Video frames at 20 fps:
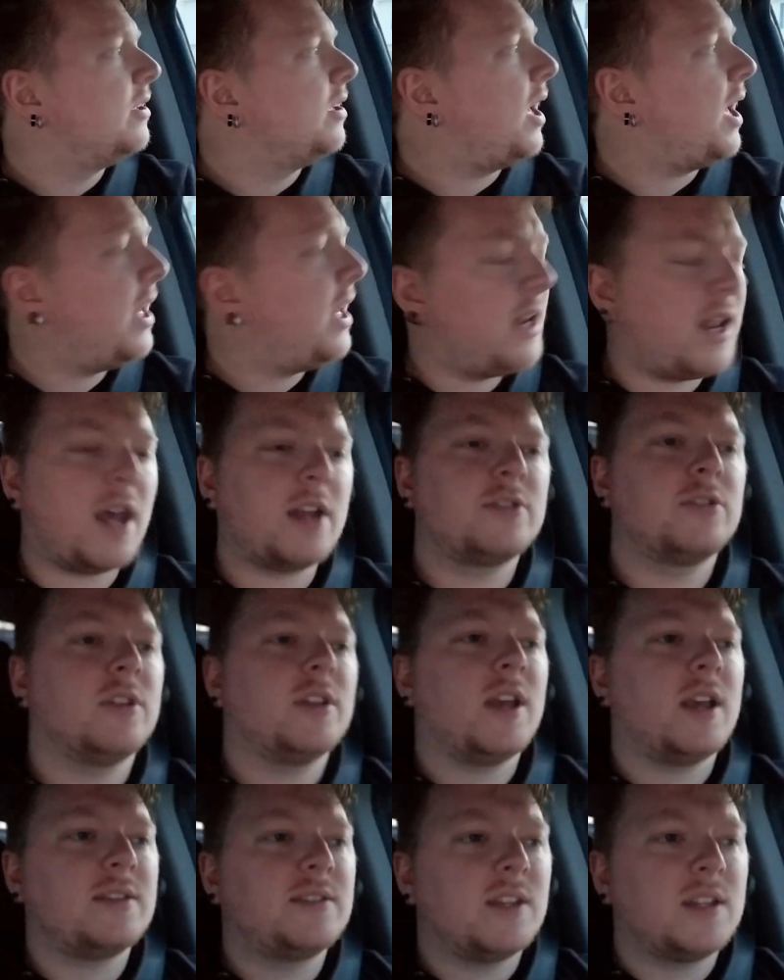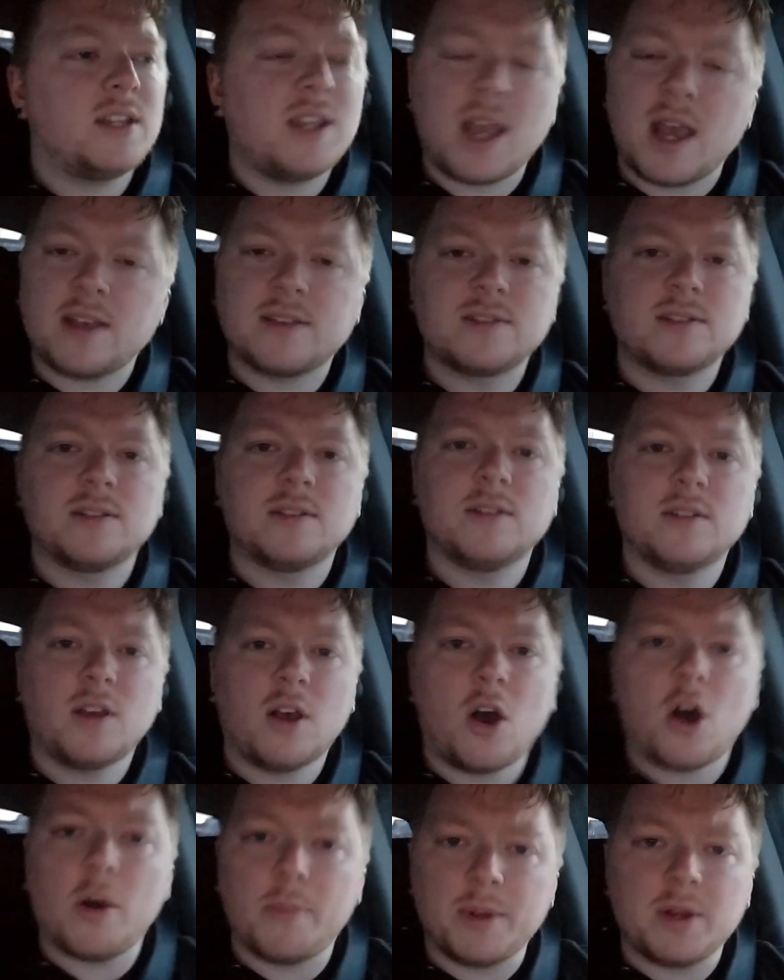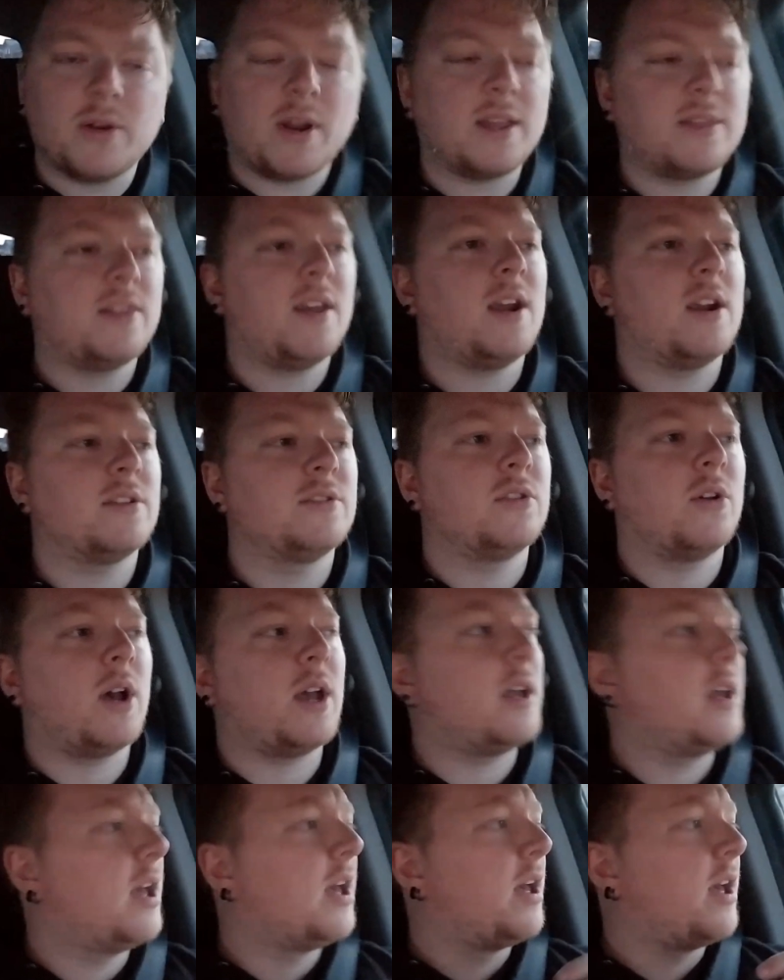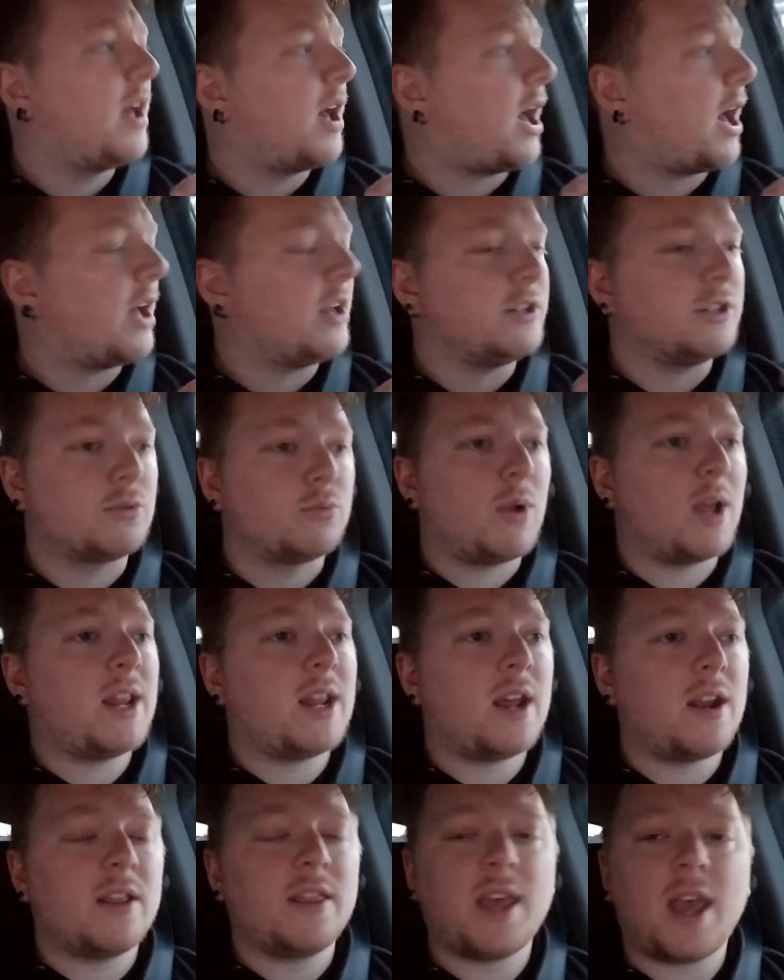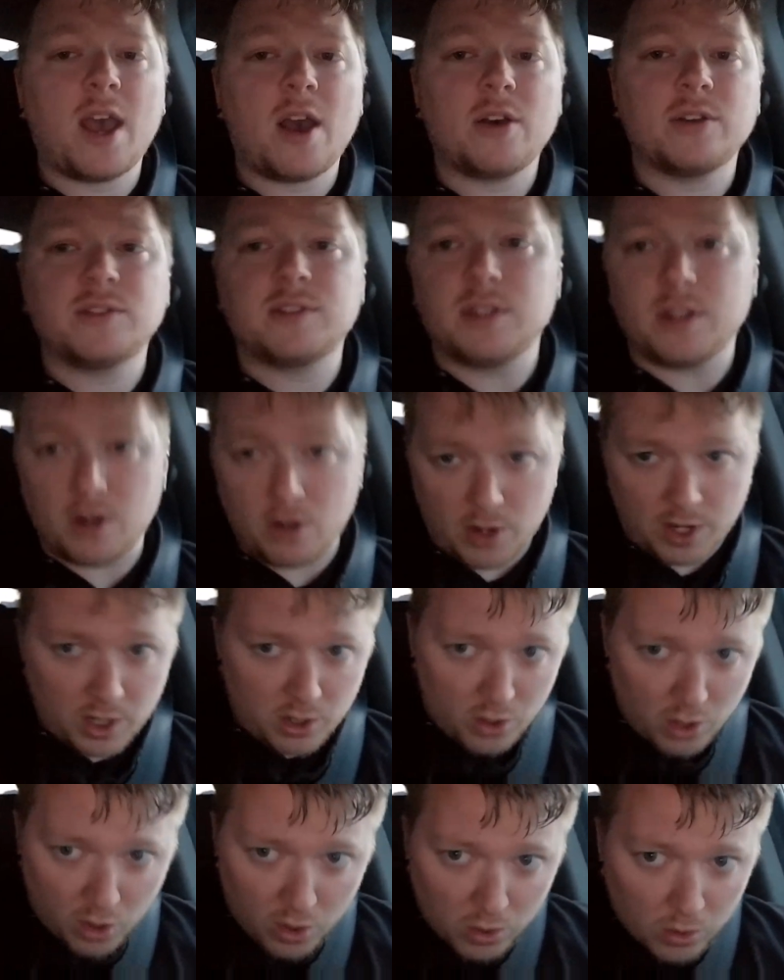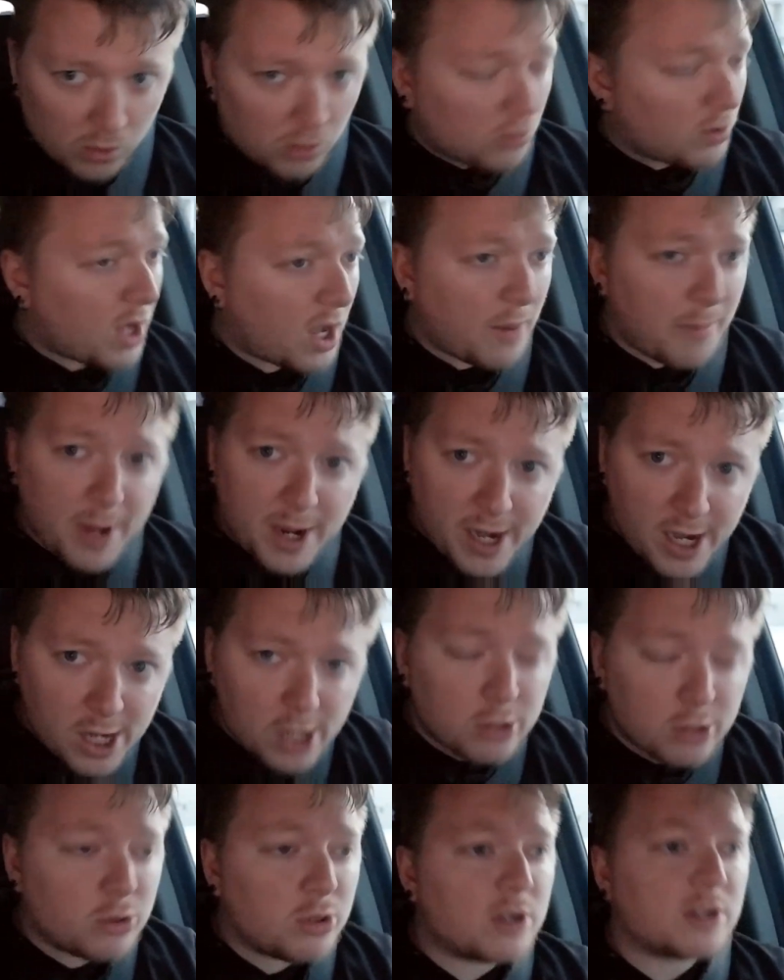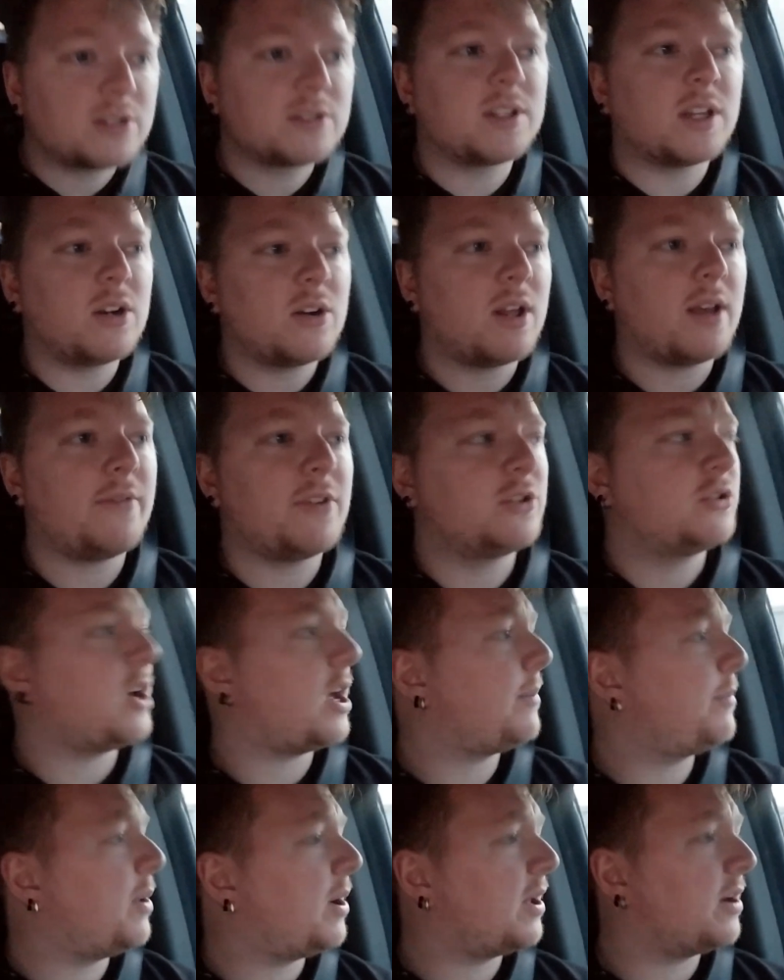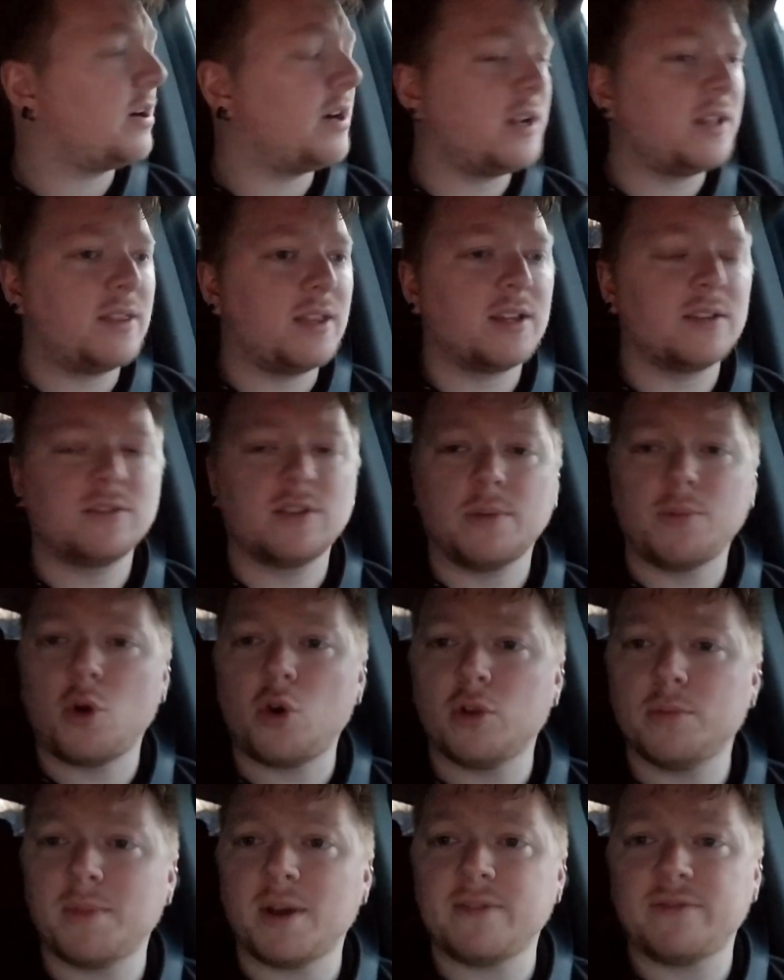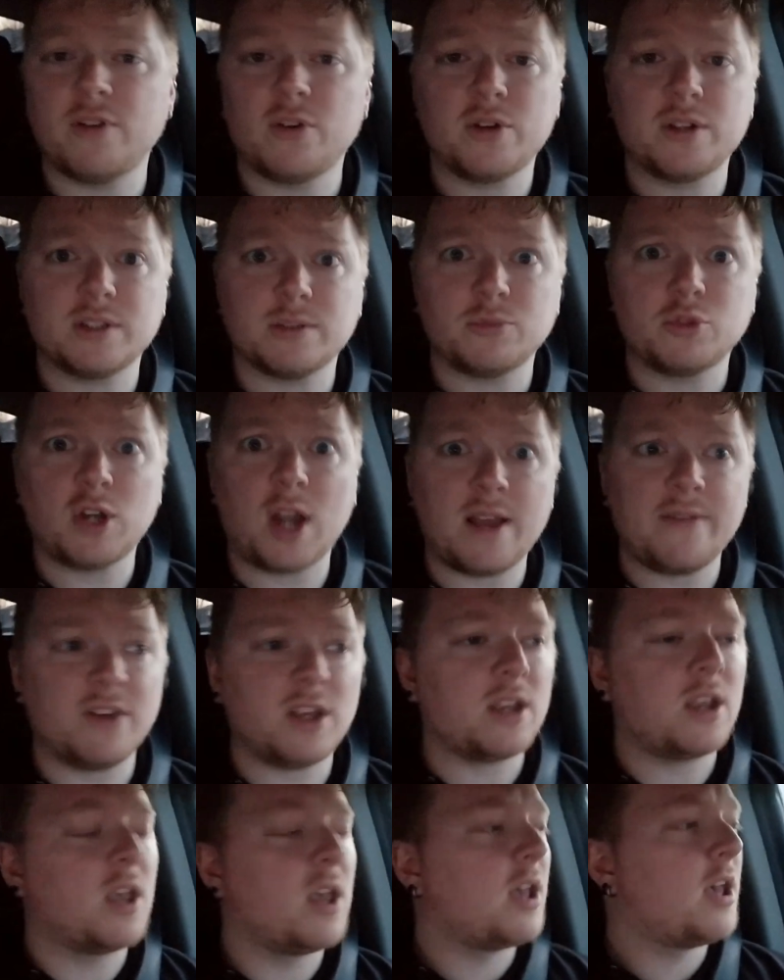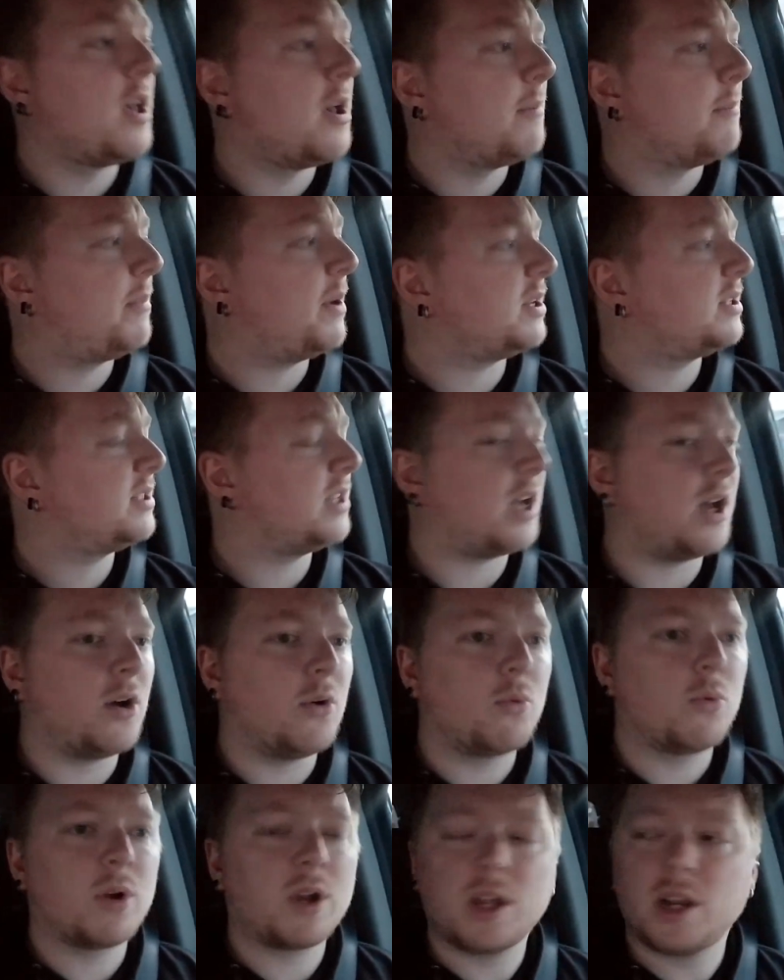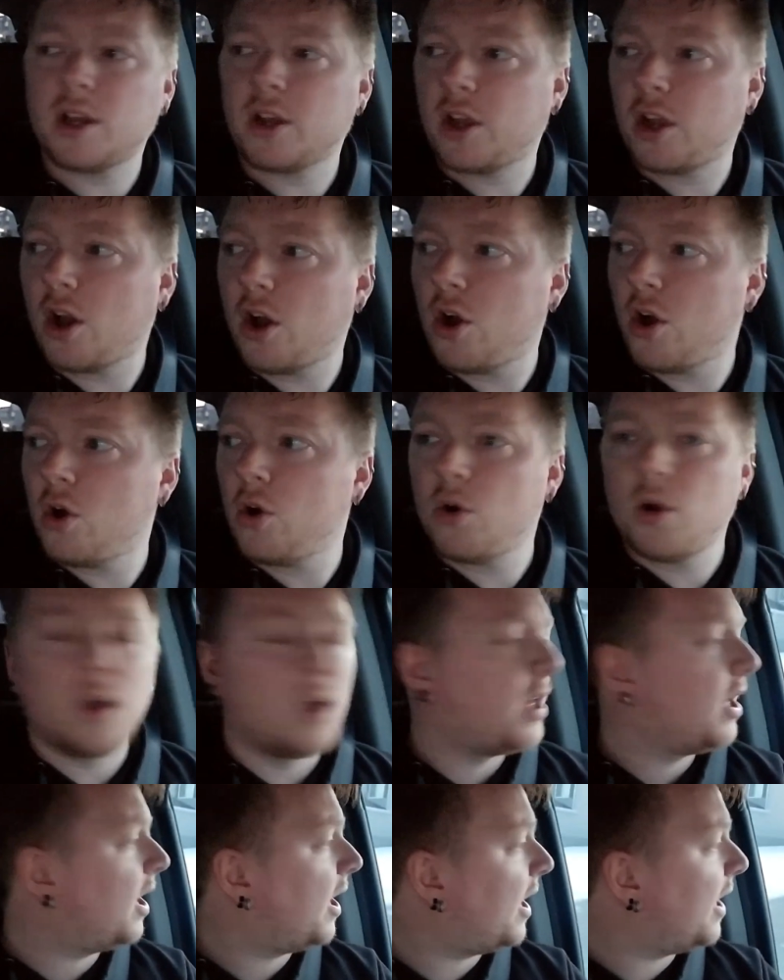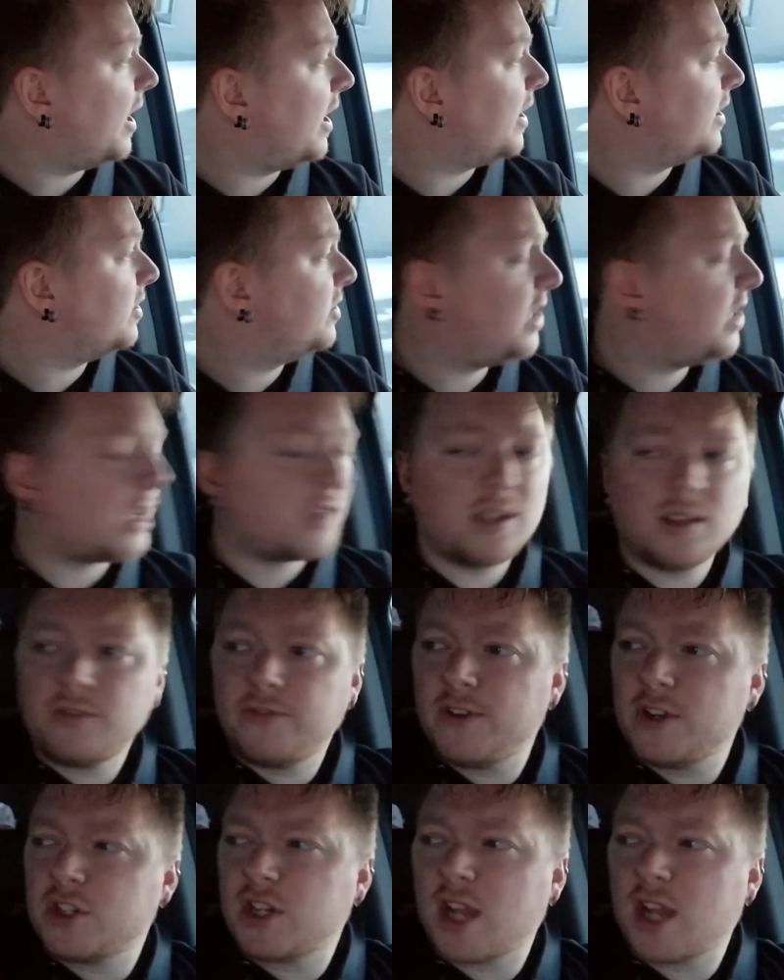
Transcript: And naturally, I said, "Yes, I'll be right there." So I just ran out of the house. You know, I don't know how my hair looks. I don't have a tripod or anything, so I'm holding my phone as I'm driving. But we're going to go check this fish